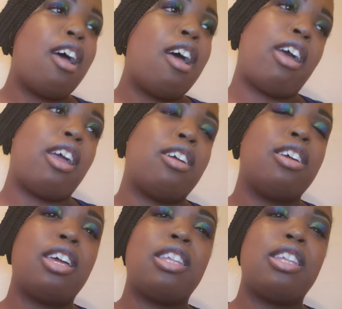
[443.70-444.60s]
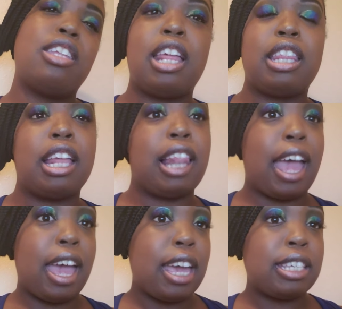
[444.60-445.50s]
Okay, the
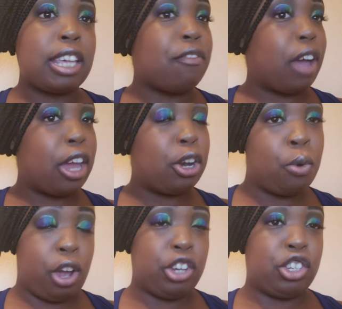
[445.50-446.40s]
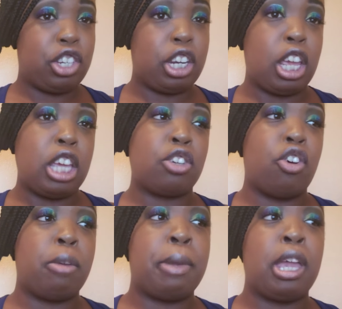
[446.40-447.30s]
last and final question is
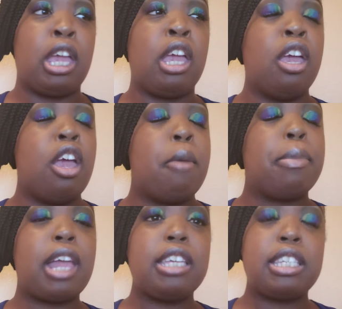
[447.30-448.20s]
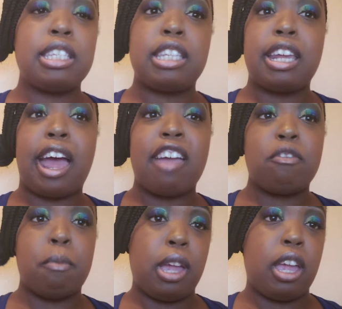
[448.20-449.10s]
going to be places that
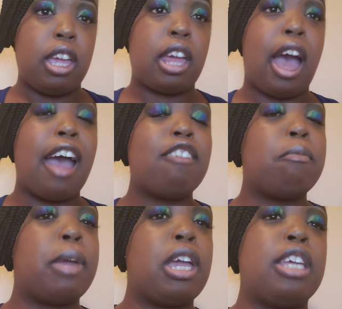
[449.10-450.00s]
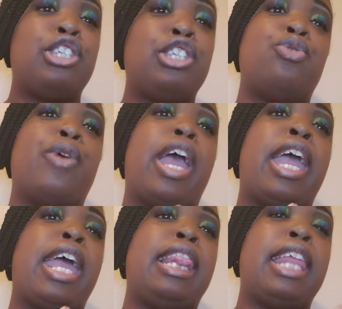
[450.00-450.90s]
I've been. I've been to
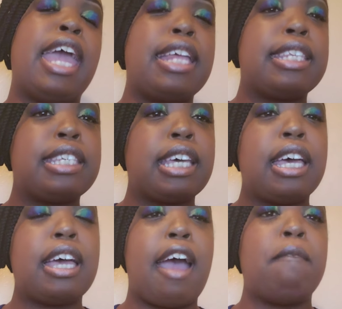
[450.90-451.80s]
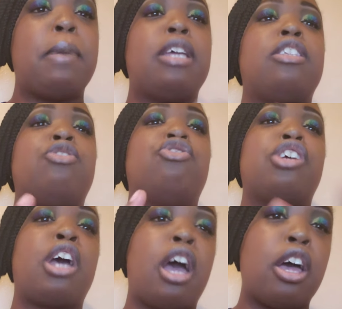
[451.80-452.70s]
Atlanta, I've been to
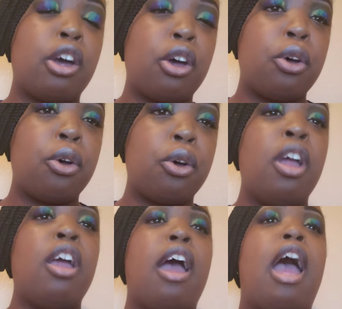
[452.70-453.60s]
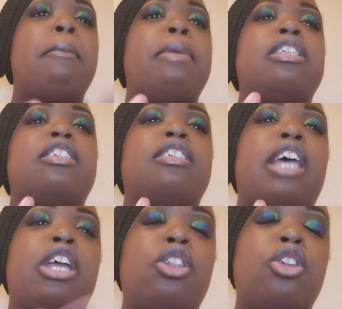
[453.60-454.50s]
Chicago, I've been to
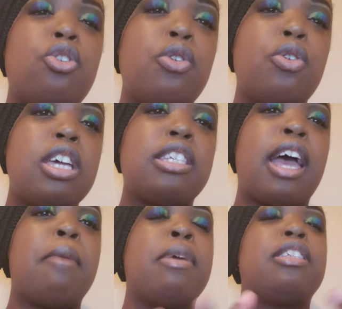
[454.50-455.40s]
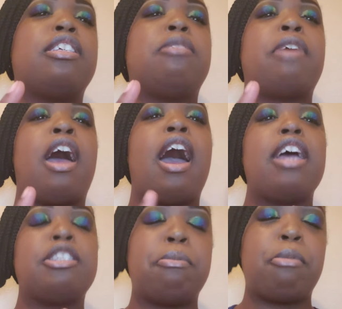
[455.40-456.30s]
St. Louis, I've been to
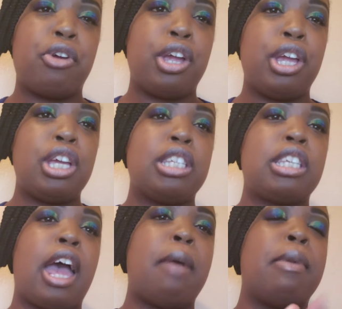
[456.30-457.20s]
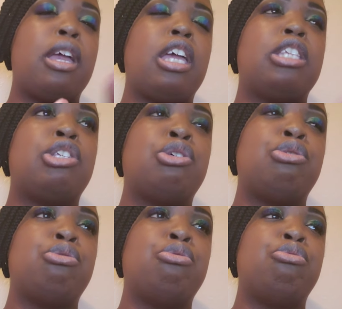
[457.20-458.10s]
Hot Springs, I've been
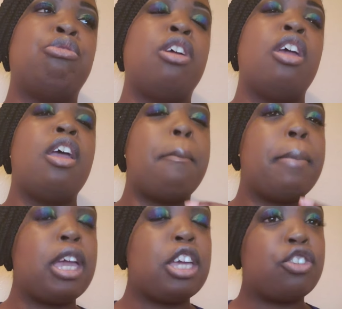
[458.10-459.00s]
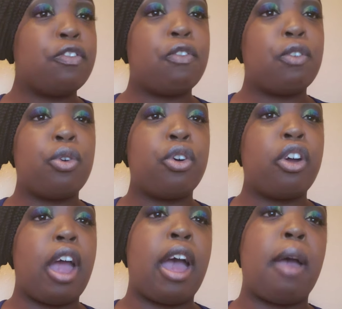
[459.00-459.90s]
to Pigeon
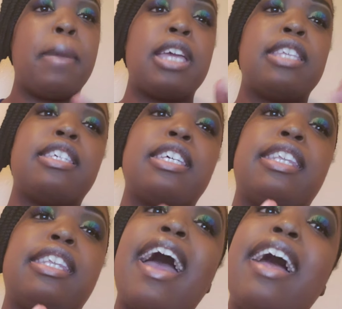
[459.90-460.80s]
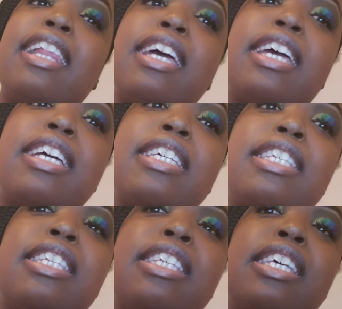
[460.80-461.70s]
Forge, I've been to
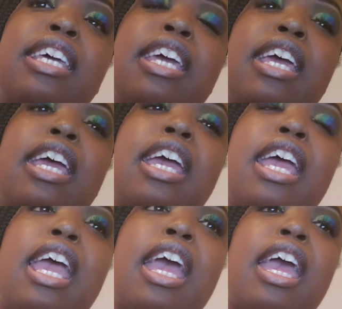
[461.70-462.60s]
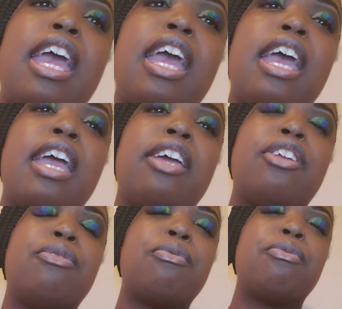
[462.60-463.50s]
Dallas,
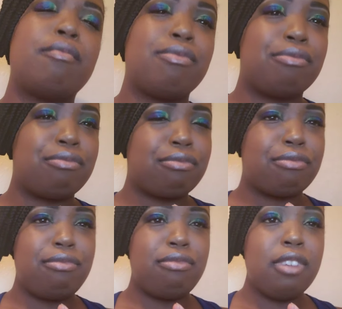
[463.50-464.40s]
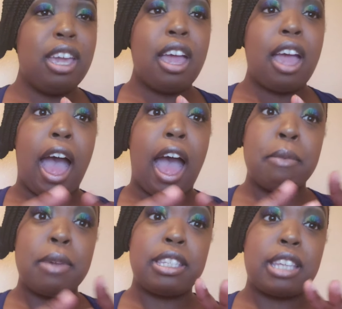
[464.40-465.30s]
and
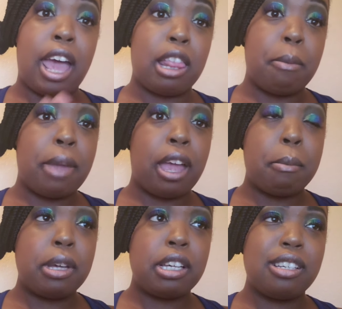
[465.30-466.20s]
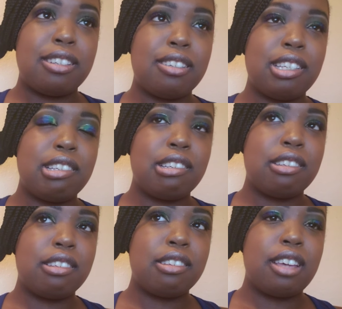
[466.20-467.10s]
I've been to Alabama.
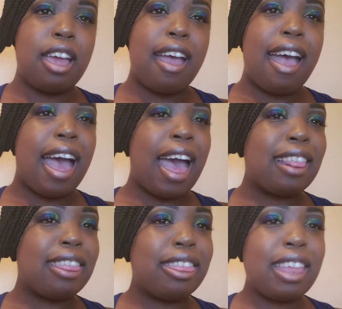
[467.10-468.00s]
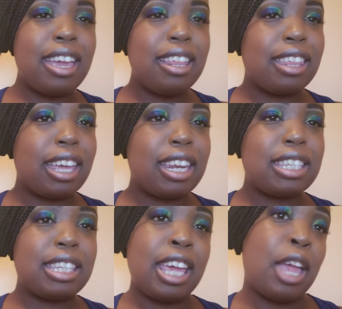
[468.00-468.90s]
I think that
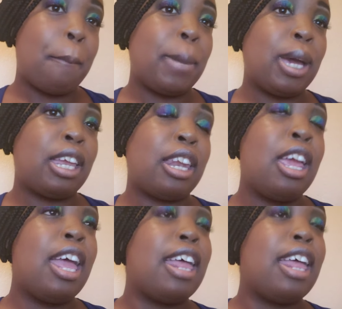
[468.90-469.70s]
it's it, but